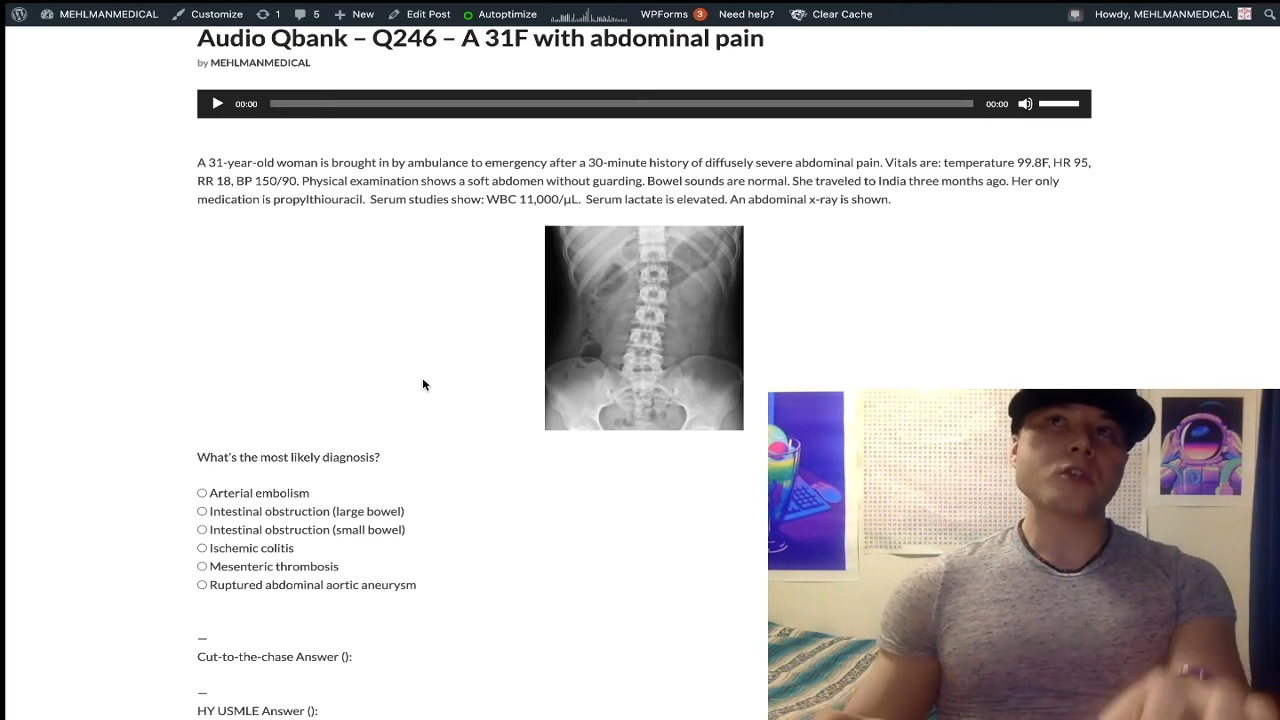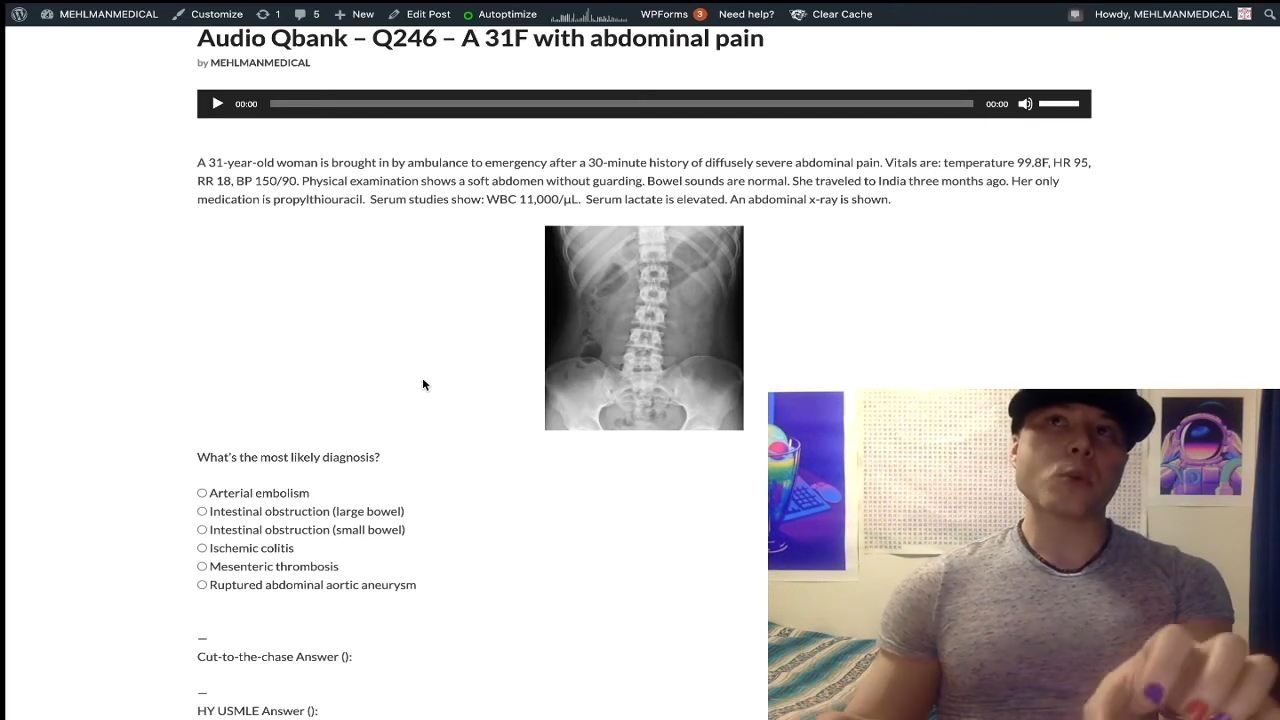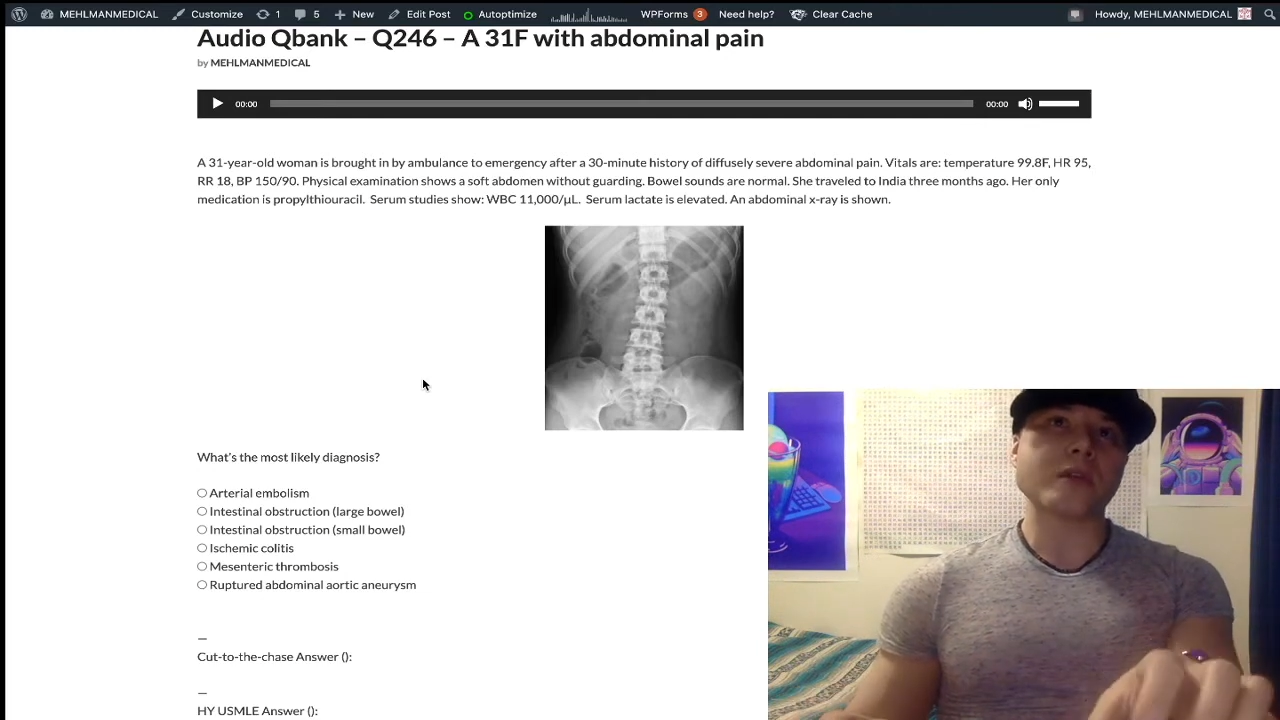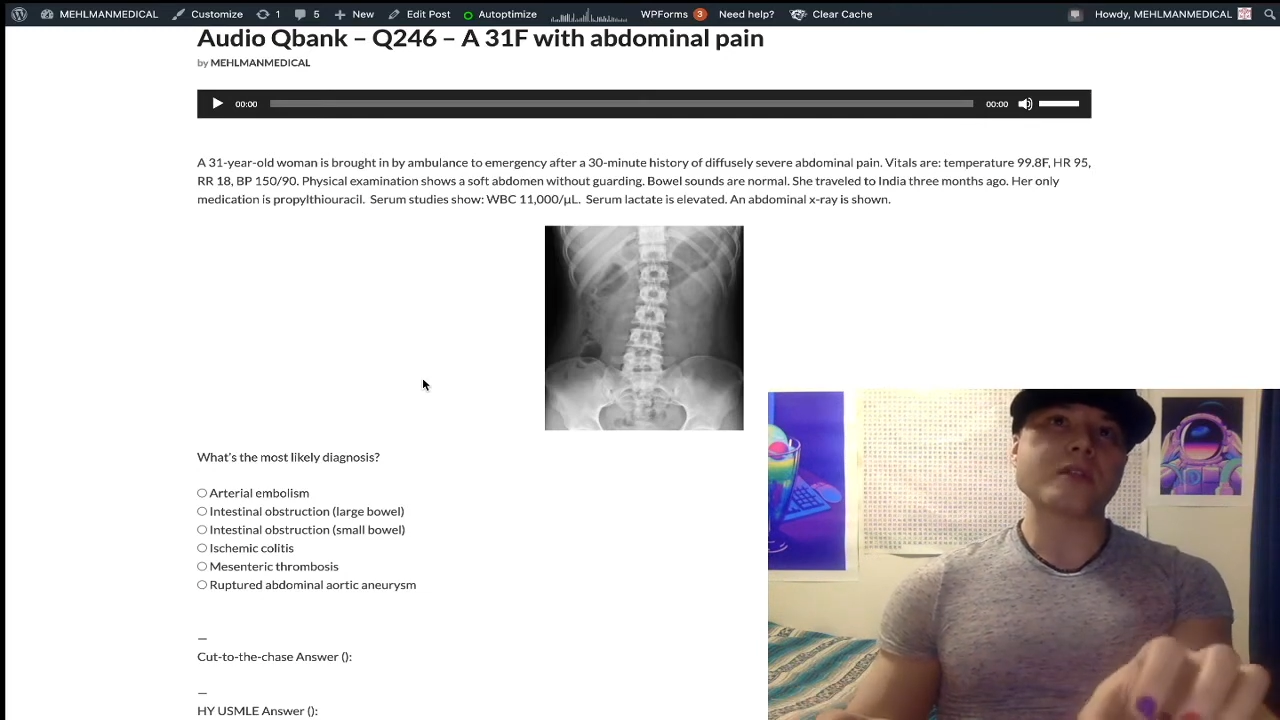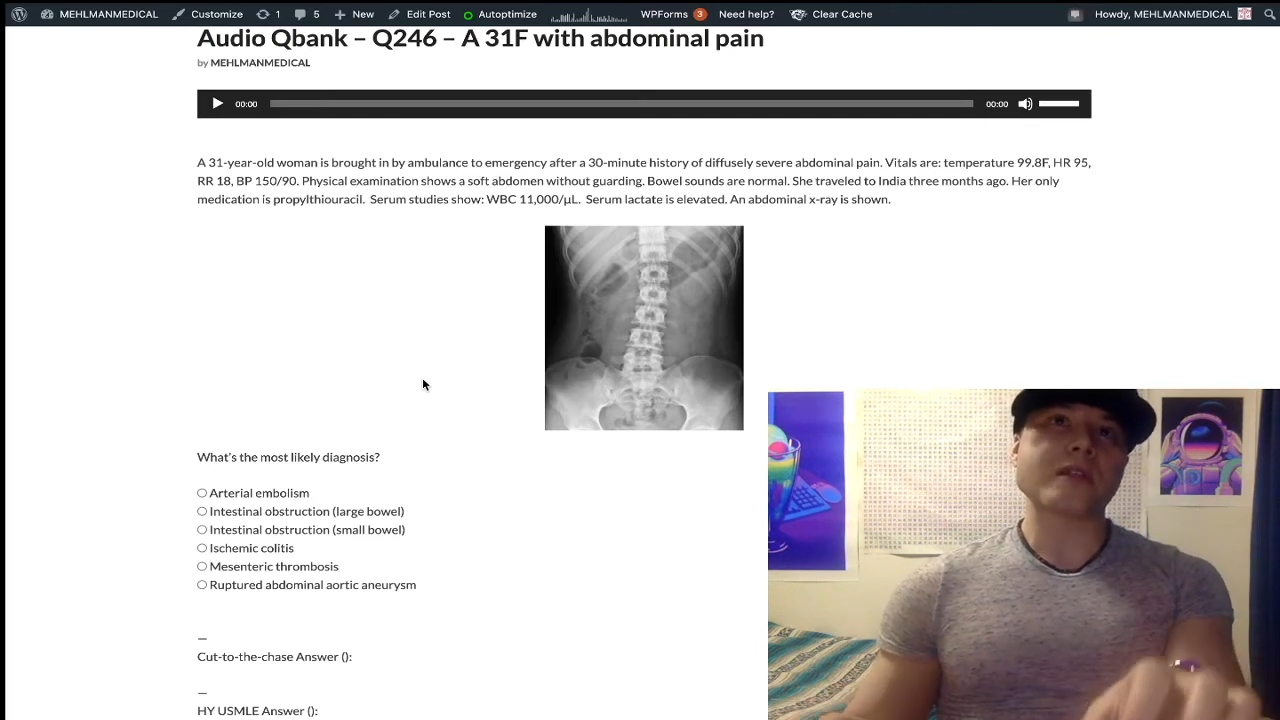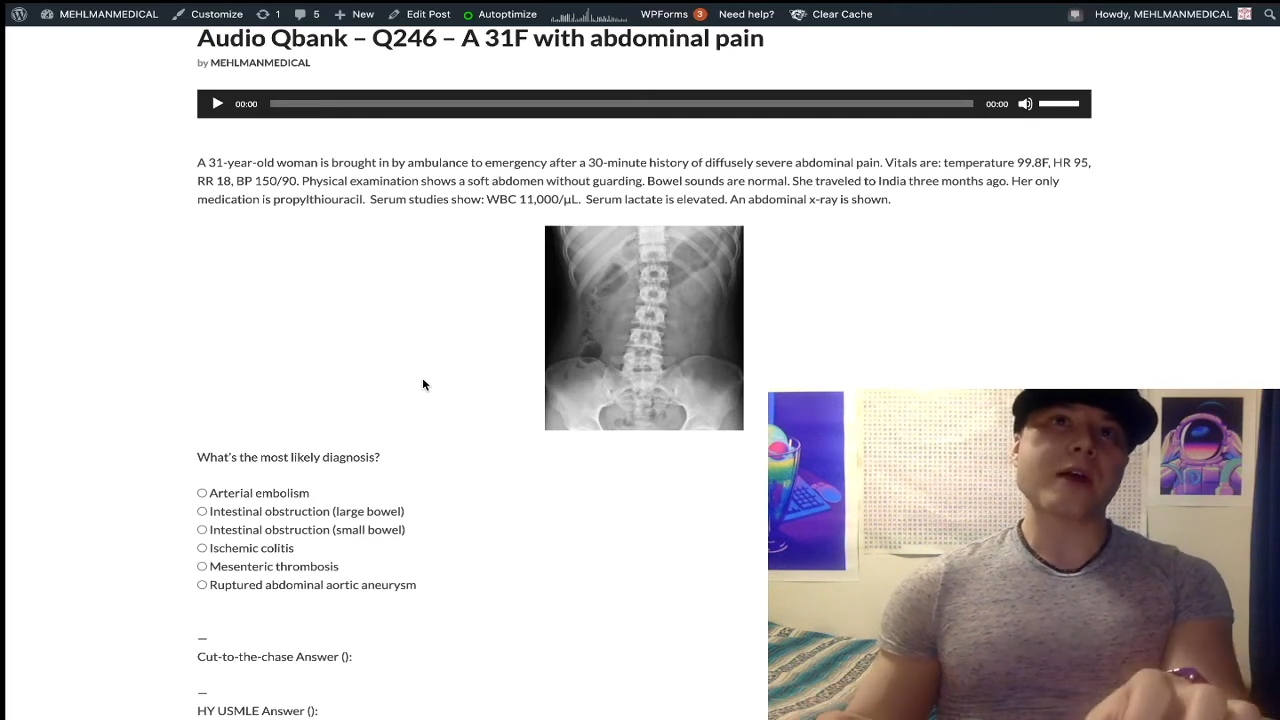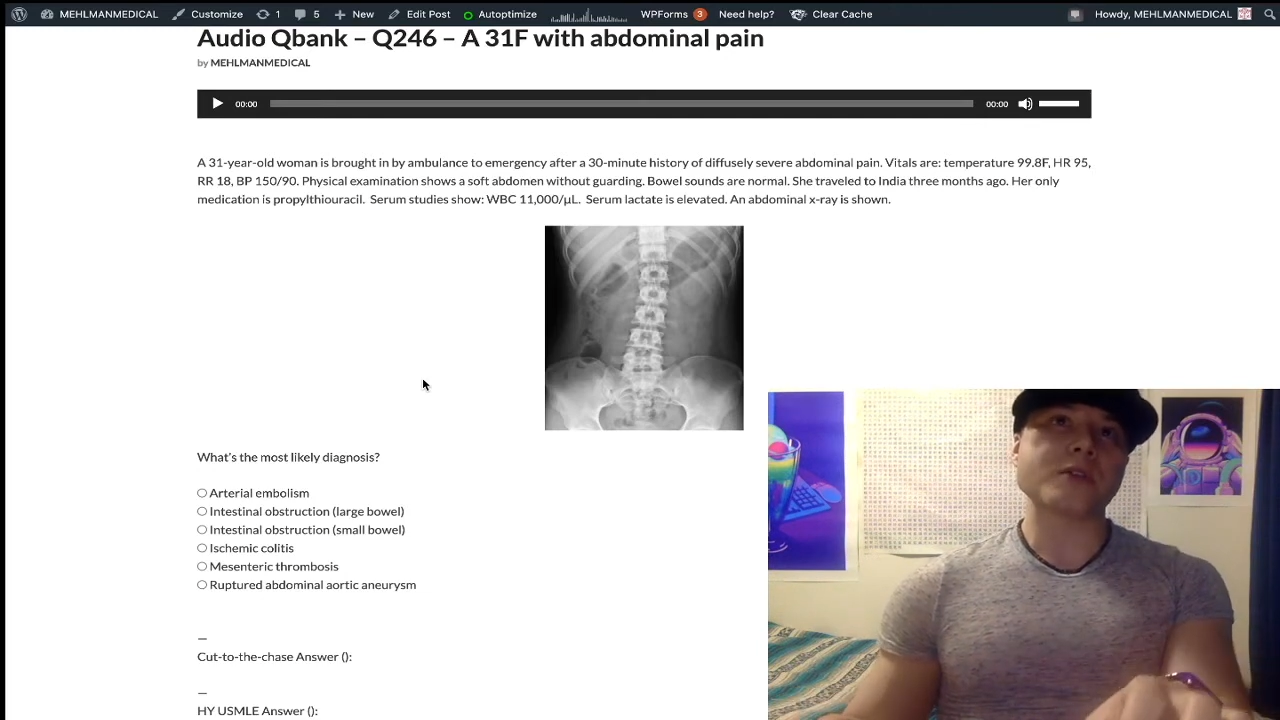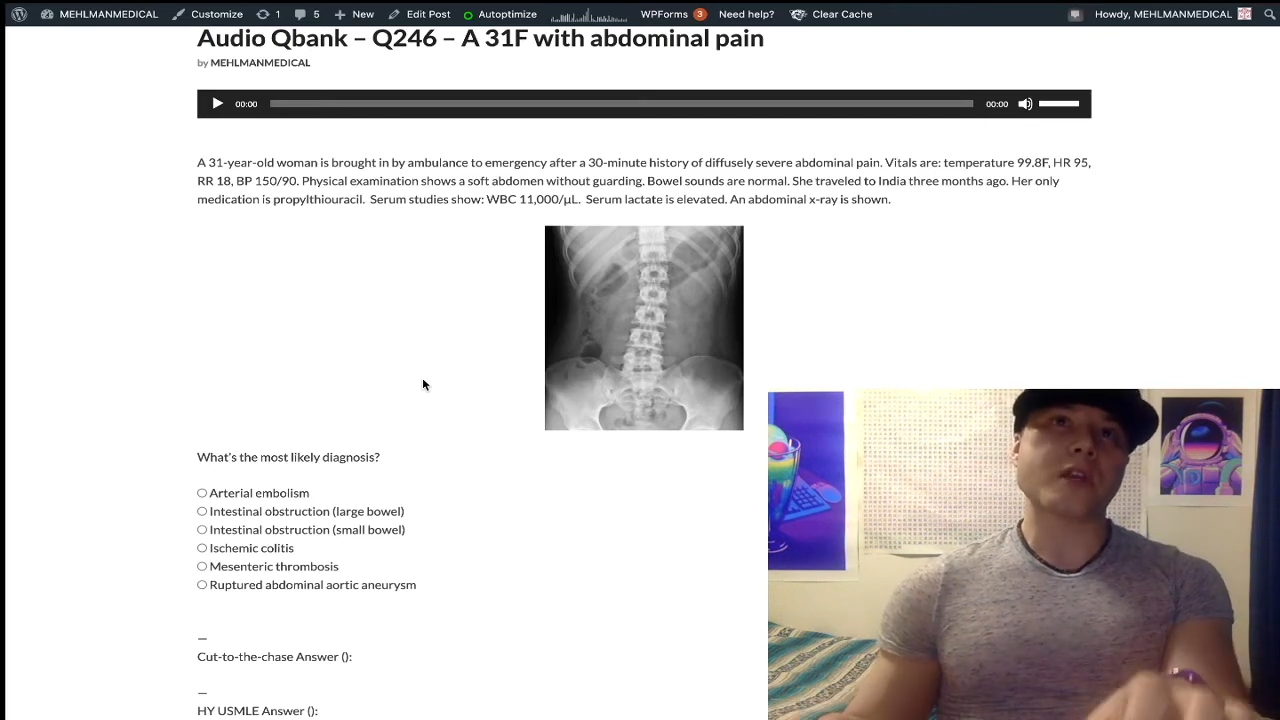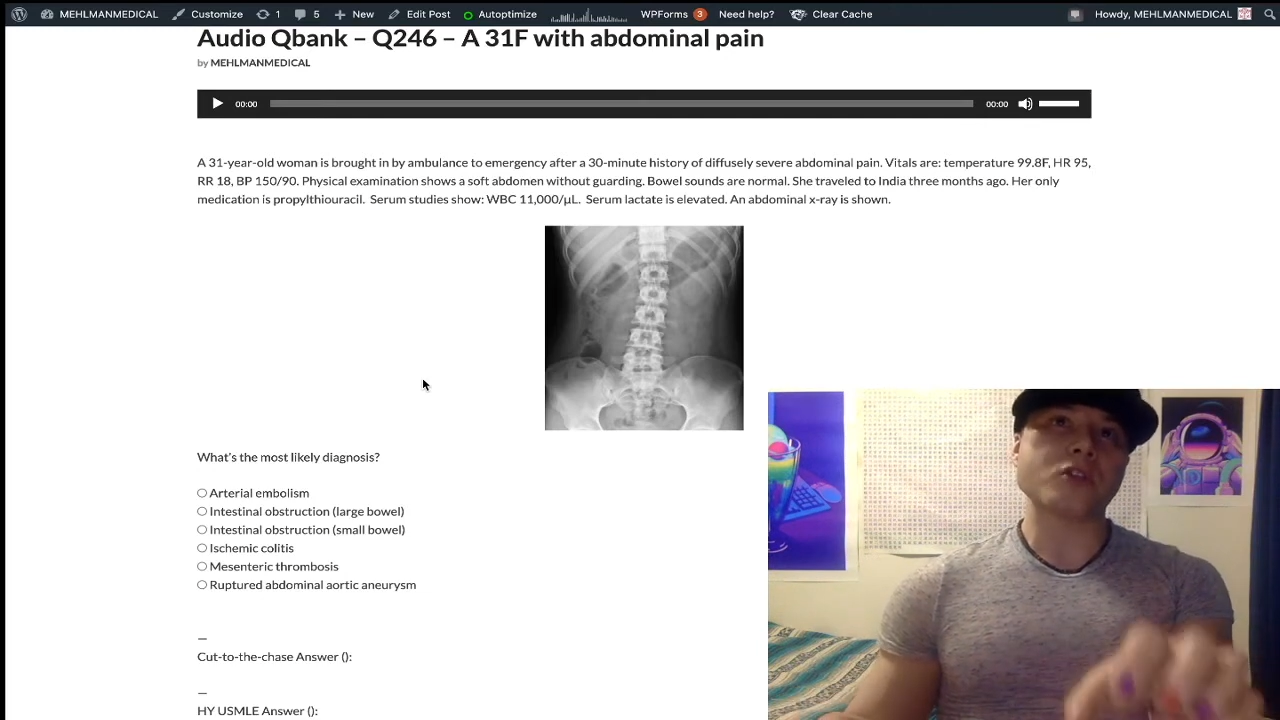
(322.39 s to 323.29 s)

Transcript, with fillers: to what sounds like a